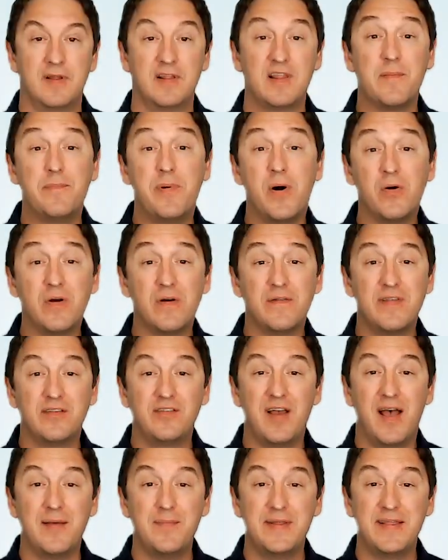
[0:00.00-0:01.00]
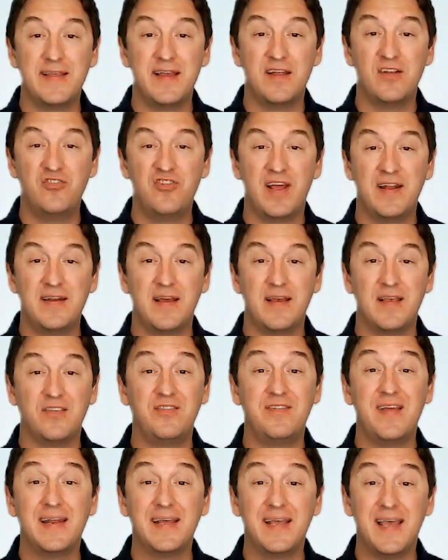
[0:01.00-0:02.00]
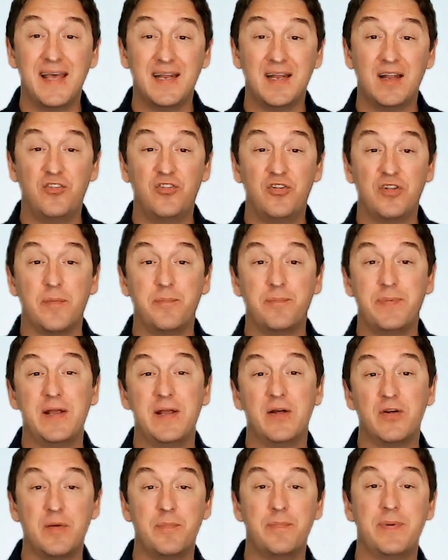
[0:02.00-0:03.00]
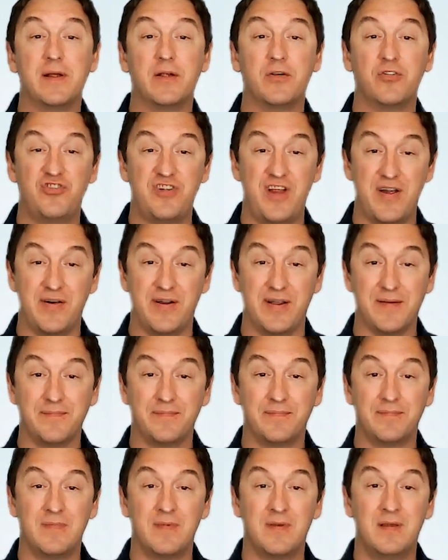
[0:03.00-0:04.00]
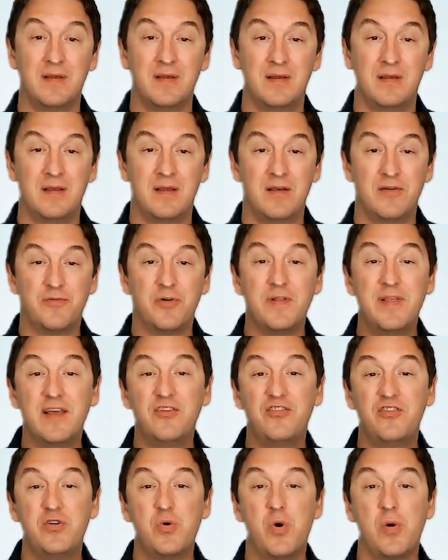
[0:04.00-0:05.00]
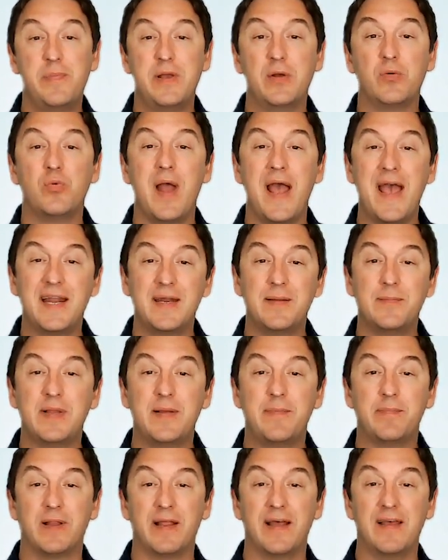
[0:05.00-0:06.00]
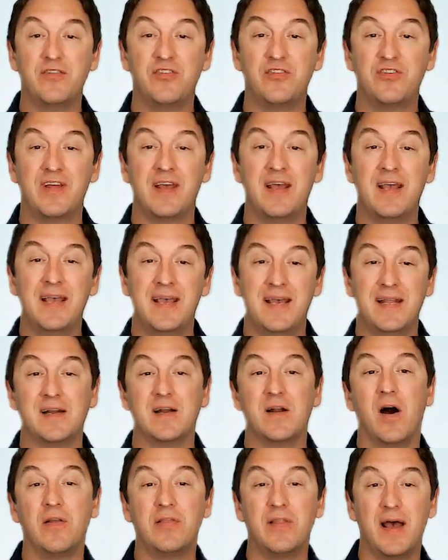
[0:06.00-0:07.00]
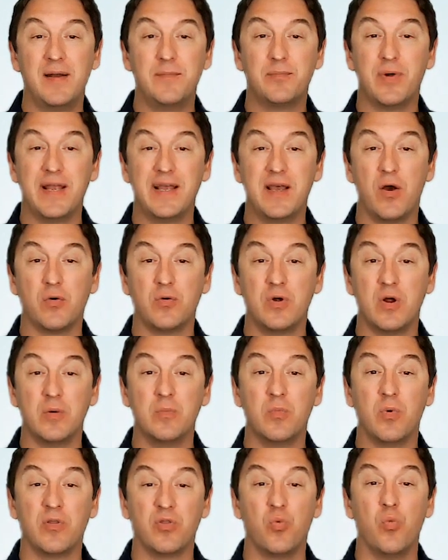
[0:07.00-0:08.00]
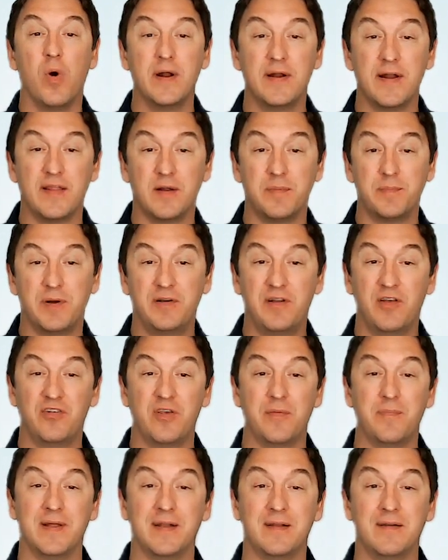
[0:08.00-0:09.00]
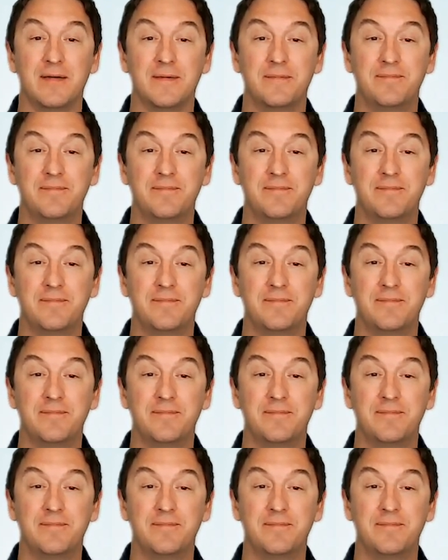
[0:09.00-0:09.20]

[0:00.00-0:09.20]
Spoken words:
The bulk of the time in the agenda is dedicated to the peer-to-peer sharing. For this, you will be randomly placed in an online breakout room with one other participant.